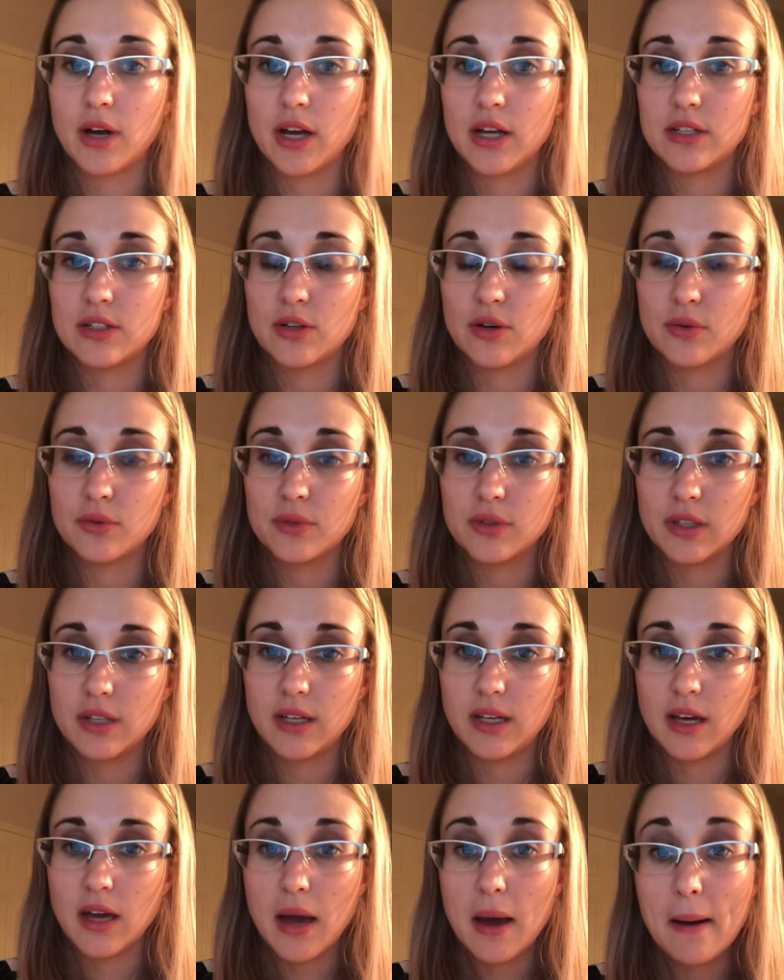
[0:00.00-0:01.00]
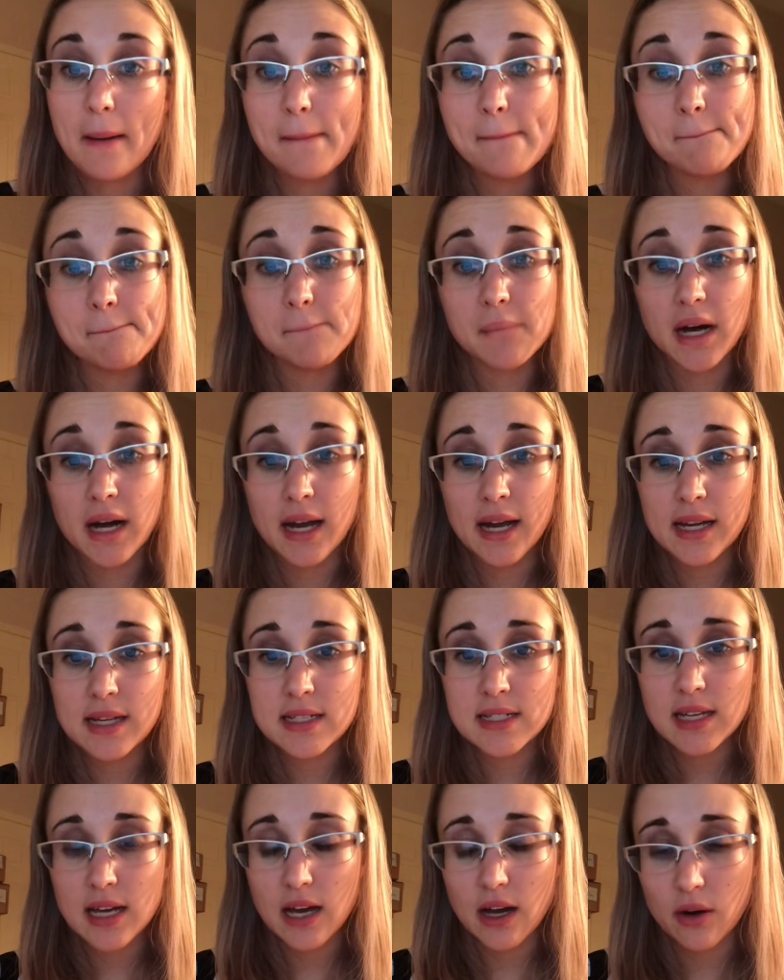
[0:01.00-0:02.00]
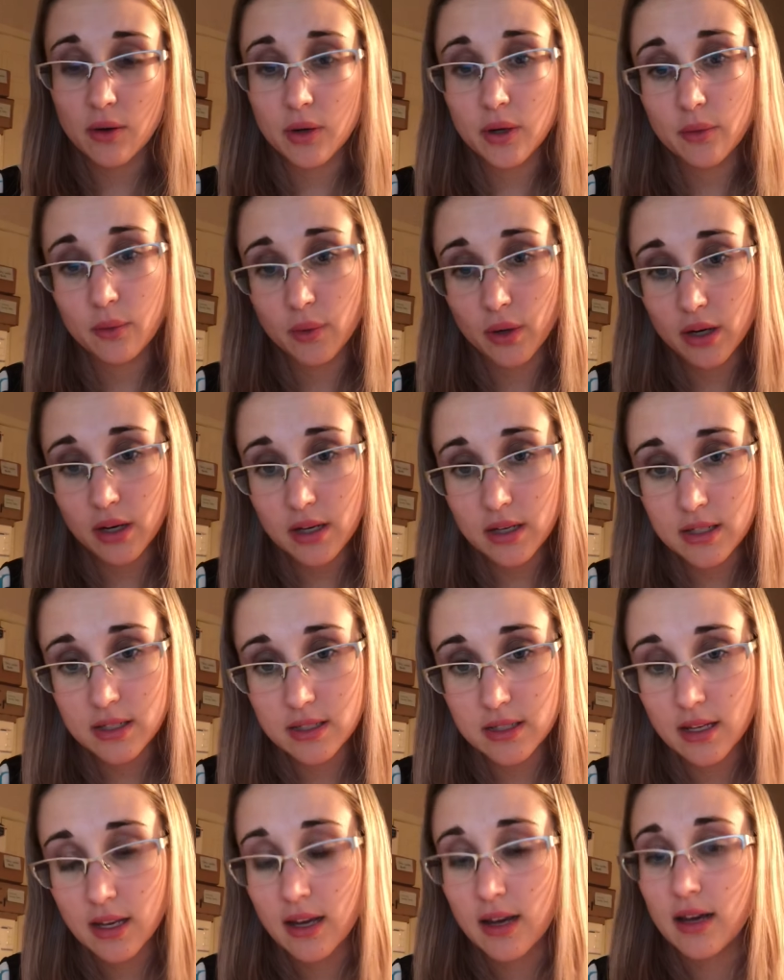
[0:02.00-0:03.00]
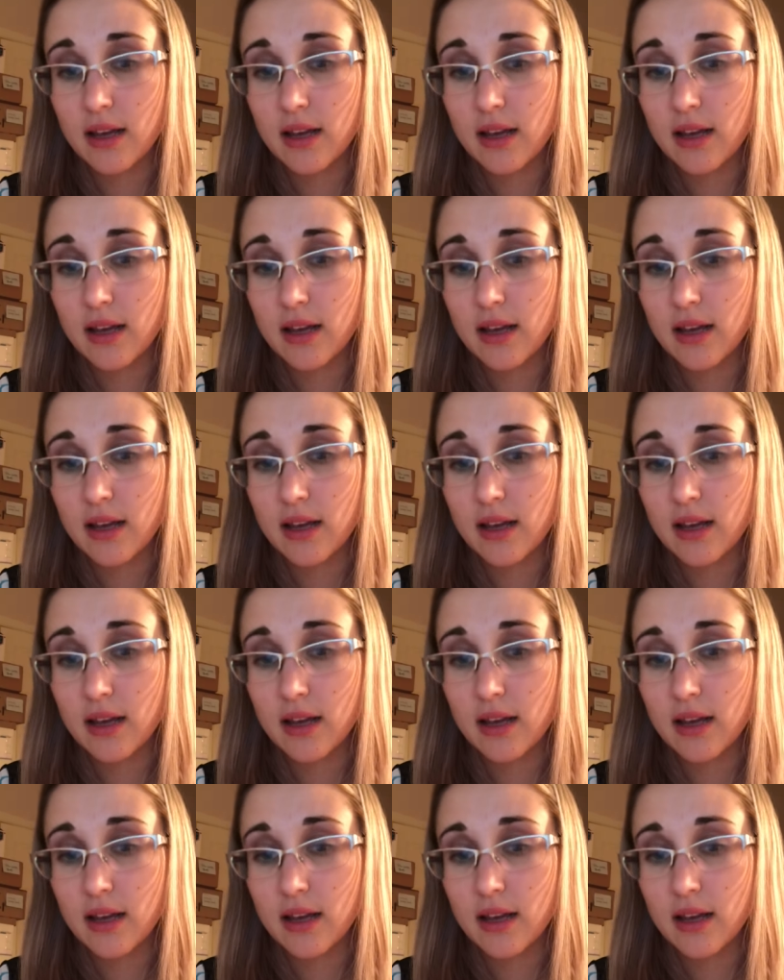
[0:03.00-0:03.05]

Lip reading: I don't really mind how it works.